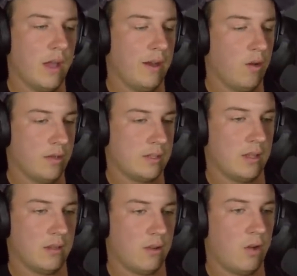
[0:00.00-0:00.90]
I'd always
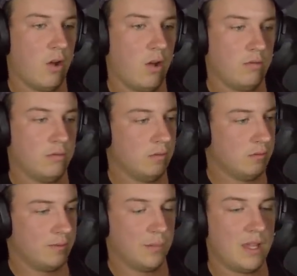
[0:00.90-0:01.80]
get the call
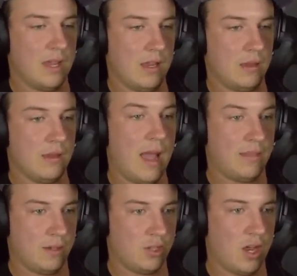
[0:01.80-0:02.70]
from Keith
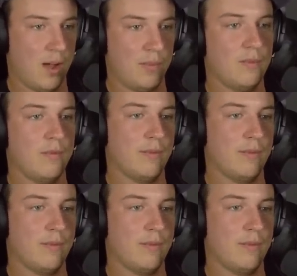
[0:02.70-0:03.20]
at the shop